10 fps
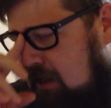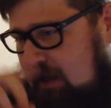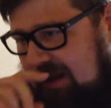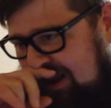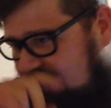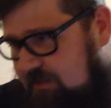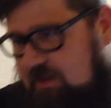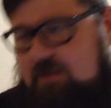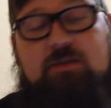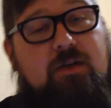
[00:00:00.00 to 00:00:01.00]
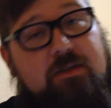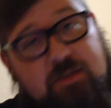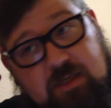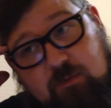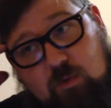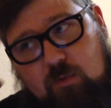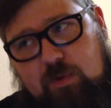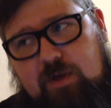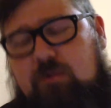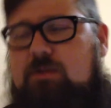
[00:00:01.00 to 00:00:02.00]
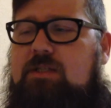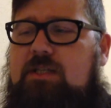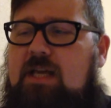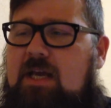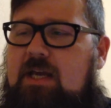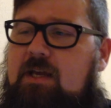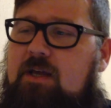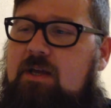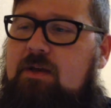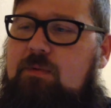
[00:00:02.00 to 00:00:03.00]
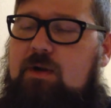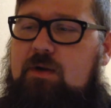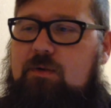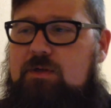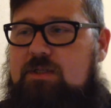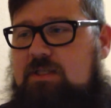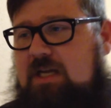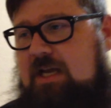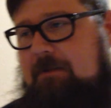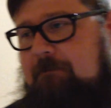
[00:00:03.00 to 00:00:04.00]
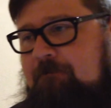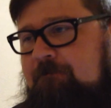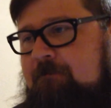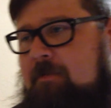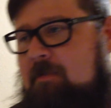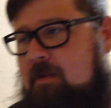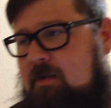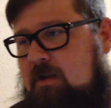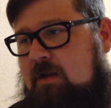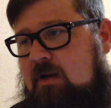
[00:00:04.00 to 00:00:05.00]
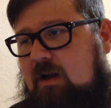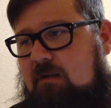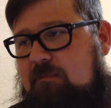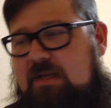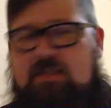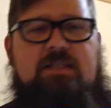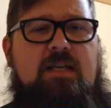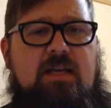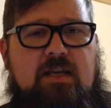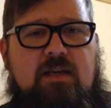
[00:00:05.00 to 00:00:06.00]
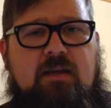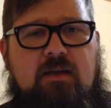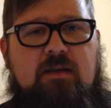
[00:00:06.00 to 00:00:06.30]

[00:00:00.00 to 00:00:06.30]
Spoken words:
The instructor said, well, we're not going to say BC,